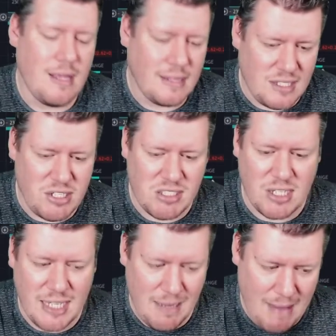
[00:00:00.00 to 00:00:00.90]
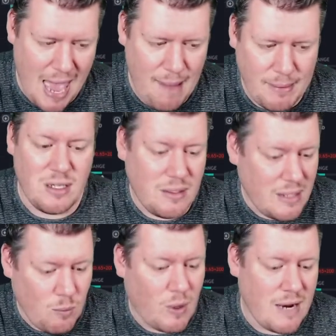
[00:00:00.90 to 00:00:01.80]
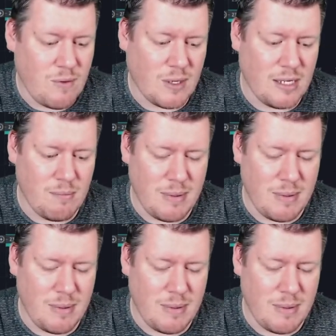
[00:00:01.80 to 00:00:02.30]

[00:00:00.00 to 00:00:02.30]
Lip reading: That's just going to keep happening. Whatever can